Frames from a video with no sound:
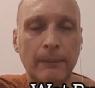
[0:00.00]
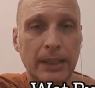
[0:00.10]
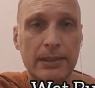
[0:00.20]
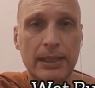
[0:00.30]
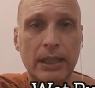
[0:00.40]

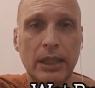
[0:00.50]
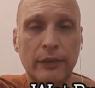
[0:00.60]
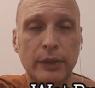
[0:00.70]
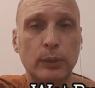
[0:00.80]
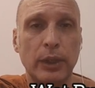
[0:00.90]
in Sydney,
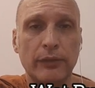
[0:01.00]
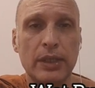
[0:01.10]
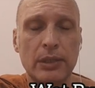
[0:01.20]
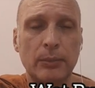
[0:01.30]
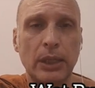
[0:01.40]
if you want to
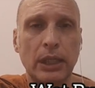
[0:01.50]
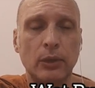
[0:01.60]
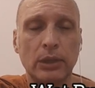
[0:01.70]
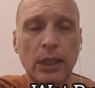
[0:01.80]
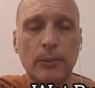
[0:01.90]
visit me,
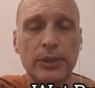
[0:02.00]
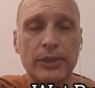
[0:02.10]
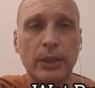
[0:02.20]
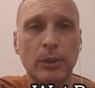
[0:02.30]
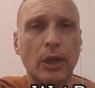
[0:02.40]
or come and
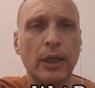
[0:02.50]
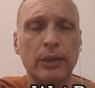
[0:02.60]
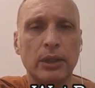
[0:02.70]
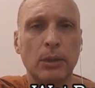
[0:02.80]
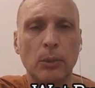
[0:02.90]
see me
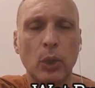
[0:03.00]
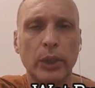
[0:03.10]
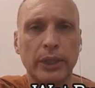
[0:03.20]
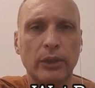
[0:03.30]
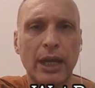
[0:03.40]
either in the
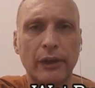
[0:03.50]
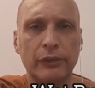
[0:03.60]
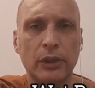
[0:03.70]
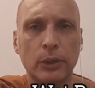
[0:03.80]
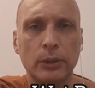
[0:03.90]
morning or
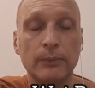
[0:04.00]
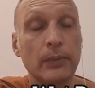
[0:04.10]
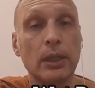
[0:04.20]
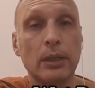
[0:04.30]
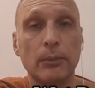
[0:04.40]
afternoon.
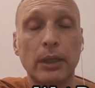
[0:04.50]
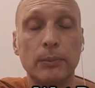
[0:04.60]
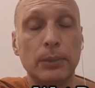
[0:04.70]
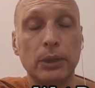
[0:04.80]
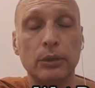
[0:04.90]

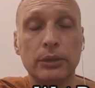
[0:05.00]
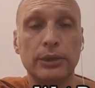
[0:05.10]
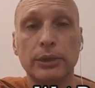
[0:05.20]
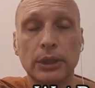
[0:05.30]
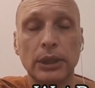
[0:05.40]
It'd be good
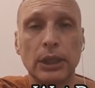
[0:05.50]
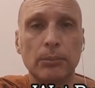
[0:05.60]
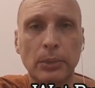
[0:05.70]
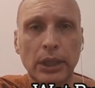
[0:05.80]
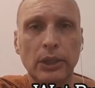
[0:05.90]
to
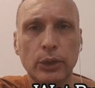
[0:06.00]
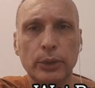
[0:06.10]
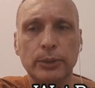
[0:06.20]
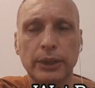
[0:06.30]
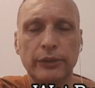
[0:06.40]
meet
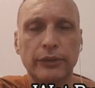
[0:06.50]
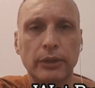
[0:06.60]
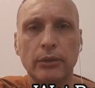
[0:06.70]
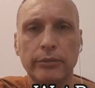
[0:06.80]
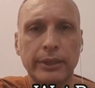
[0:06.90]
you if
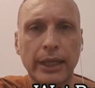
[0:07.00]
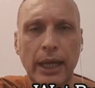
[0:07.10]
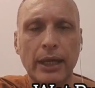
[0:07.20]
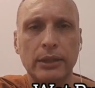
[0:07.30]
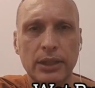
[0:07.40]
you
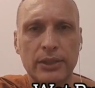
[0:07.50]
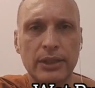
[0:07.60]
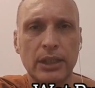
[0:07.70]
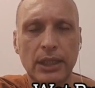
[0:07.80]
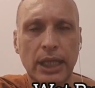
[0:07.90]
are in the
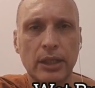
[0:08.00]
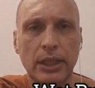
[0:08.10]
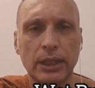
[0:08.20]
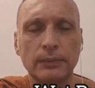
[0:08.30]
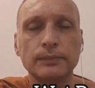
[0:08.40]
Sydney
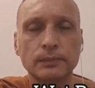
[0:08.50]
area.